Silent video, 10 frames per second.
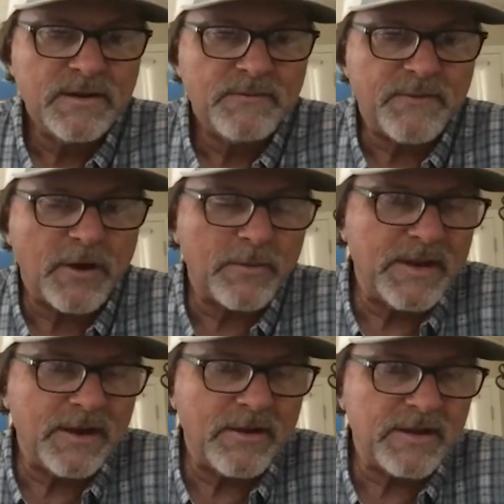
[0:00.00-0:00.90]
farm
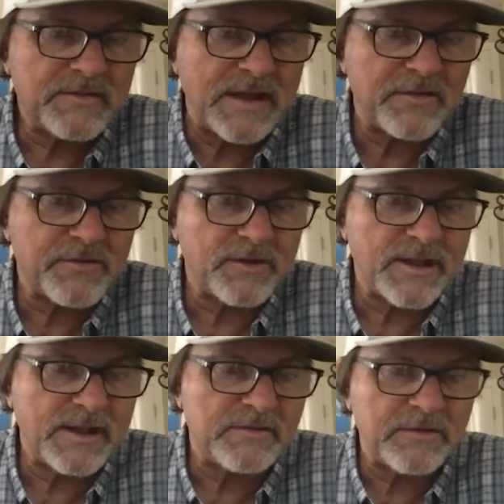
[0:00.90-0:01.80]
area south of the
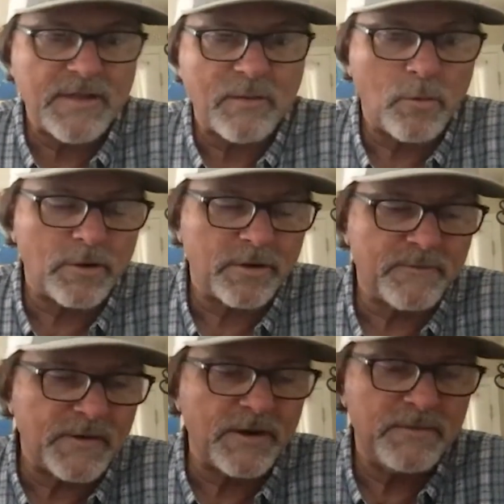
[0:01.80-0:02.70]
lake. So that water,
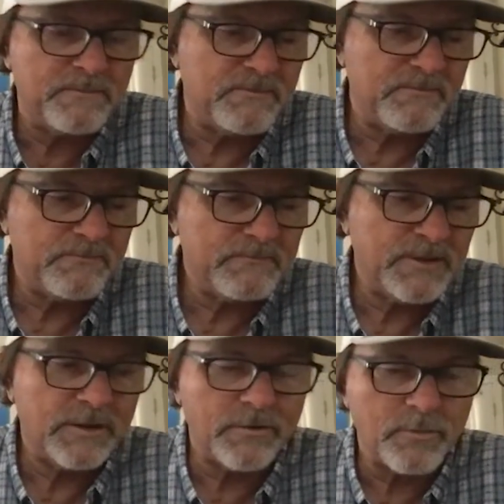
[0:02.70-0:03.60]
very
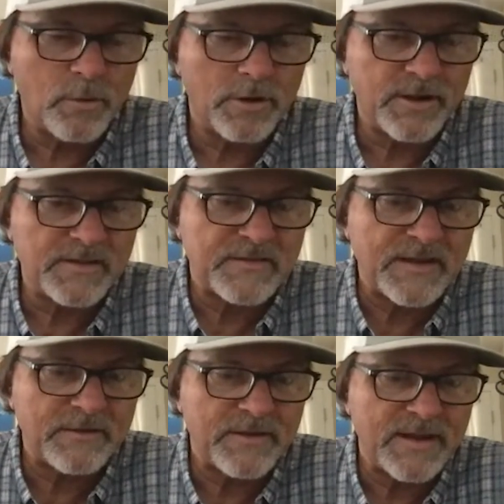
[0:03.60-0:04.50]
little of the water gets
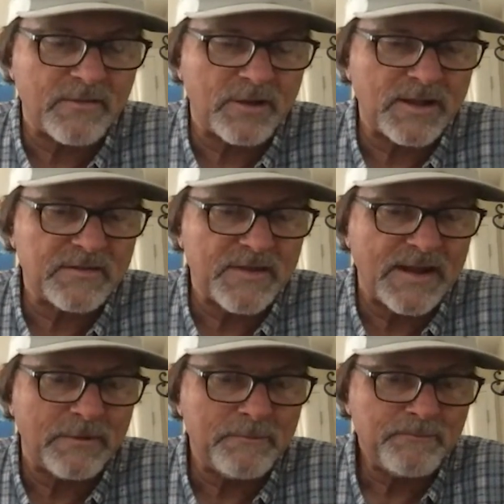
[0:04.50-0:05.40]
down to the Everglades
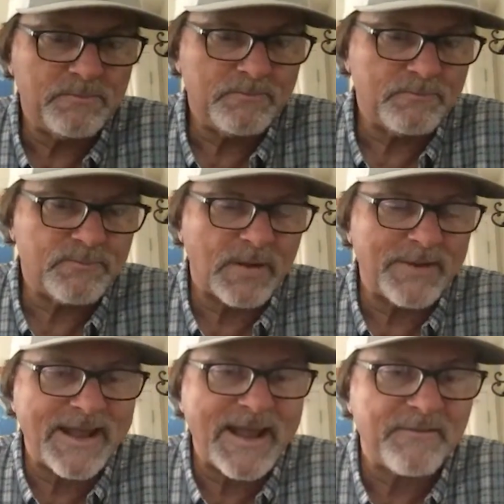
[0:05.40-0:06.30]
now.
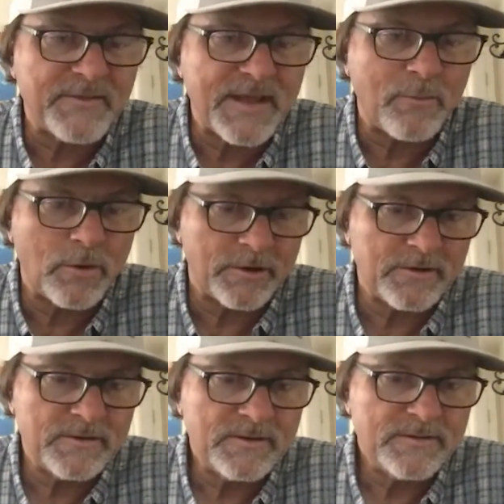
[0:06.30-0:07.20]
Probably half of that
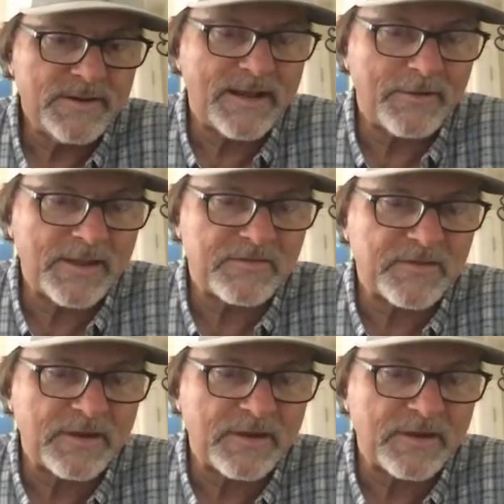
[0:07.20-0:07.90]
water now gets.